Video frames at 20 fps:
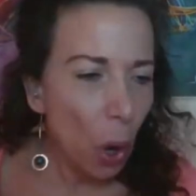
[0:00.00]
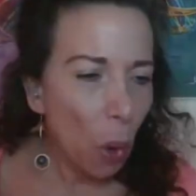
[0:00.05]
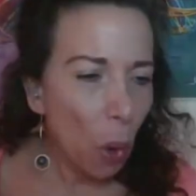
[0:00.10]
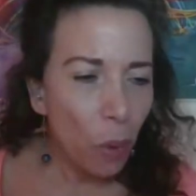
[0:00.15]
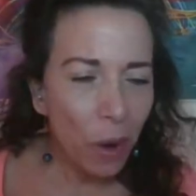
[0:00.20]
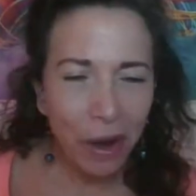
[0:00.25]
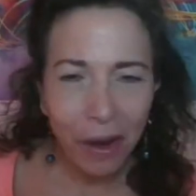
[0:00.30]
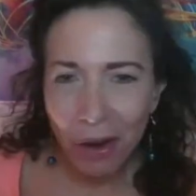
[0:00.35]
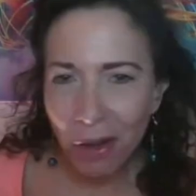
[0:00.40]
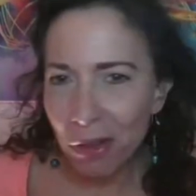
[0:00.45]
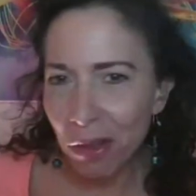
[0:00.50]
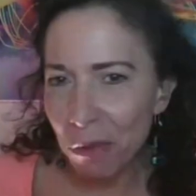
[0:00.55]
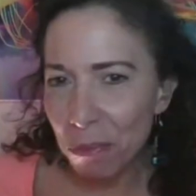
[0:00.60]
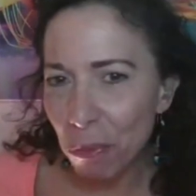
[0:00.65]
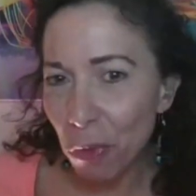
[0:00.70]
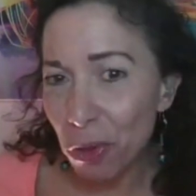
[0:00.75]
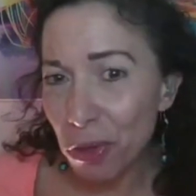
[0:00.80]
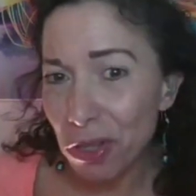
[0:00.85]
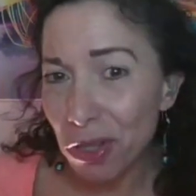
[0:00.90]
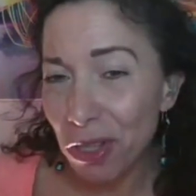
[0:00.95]
Where
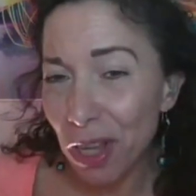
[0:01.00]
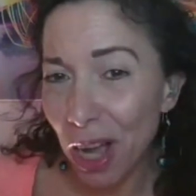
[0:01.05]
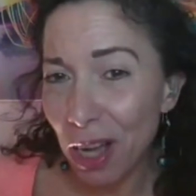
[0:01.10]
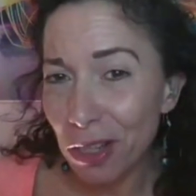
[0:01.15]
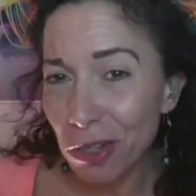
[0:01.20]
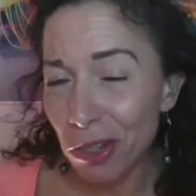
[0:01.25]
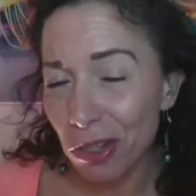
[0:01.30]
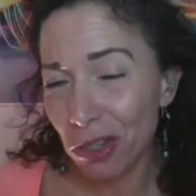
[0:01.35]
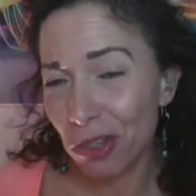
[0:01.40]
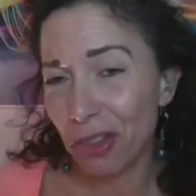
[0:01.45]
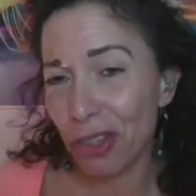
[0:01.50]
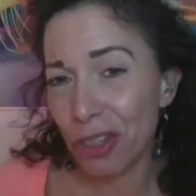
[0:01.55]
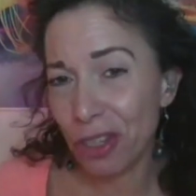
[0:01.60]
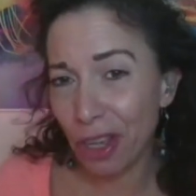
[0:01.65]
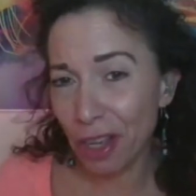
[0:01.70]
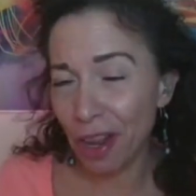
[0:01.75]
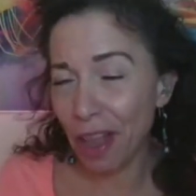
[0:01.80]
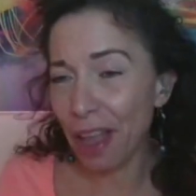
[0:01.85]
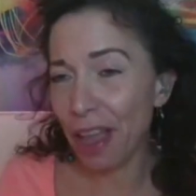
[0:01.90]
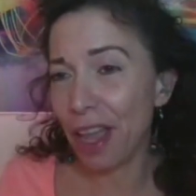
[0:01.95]
most doctors are just
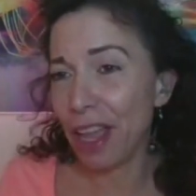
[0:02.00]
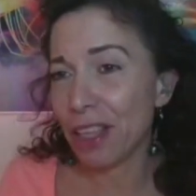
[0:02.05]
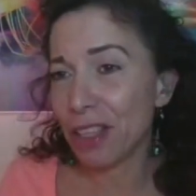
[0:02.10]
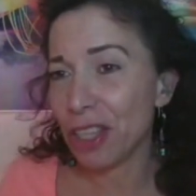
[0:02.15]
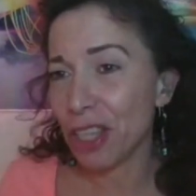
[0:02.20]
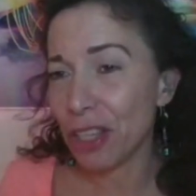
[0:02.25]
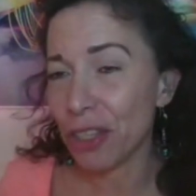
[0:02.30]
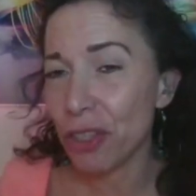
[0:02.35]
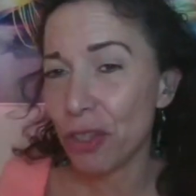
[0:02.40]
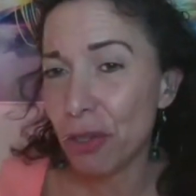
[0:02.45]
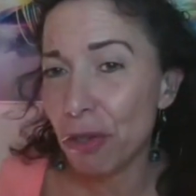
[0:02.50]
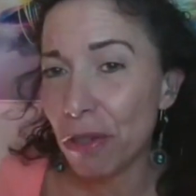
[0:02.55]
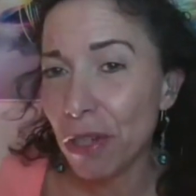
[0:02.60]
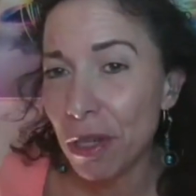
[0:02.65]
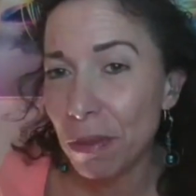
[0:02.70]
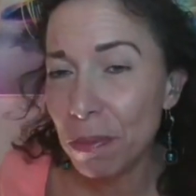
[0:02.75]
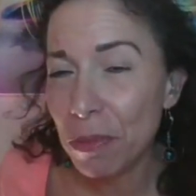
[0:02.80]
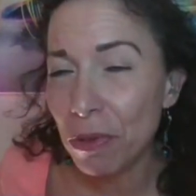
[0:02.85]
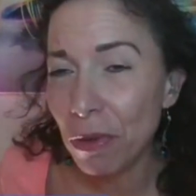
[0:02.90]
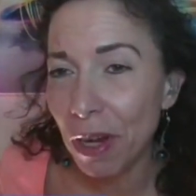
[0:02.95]
going to hand you a
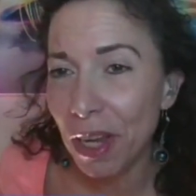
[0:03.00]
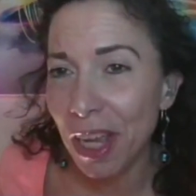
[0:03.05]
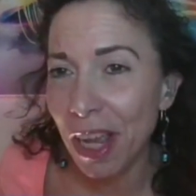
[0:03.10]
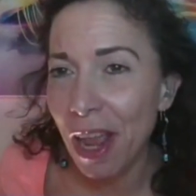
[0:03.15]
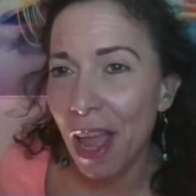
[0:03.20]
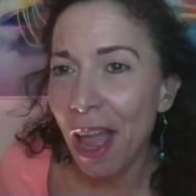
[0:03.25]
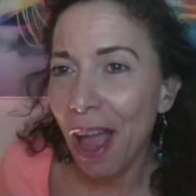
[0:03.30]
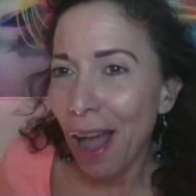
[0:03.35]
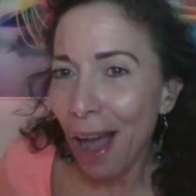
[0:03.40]
script, right?